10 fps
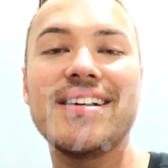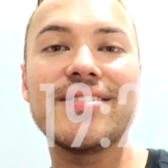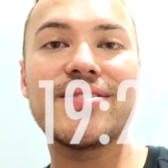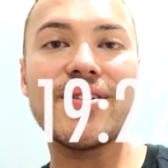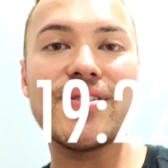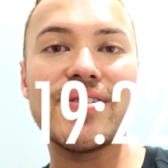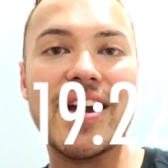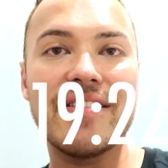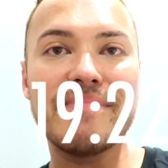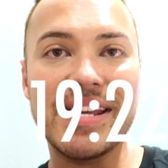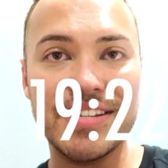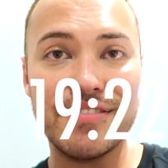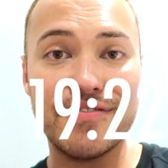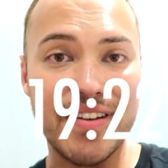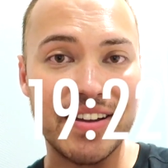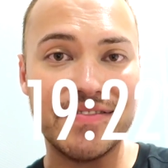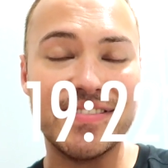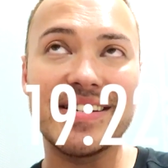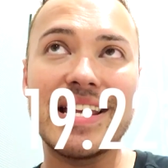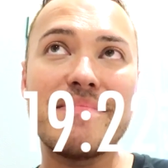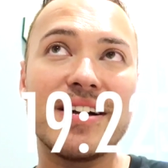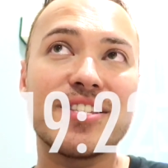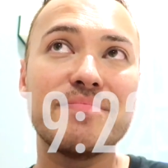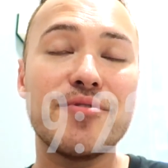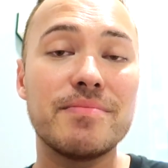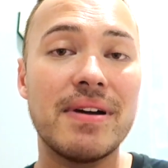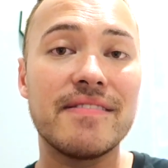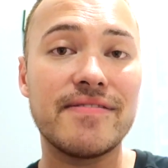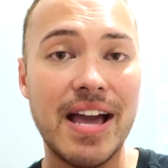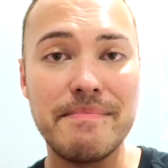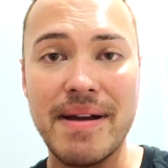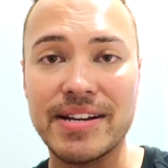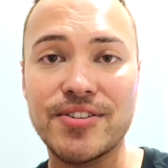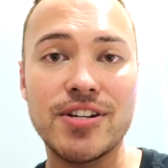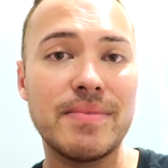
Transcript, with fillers: So I've made it to Frankfurt, about to board my flight back home.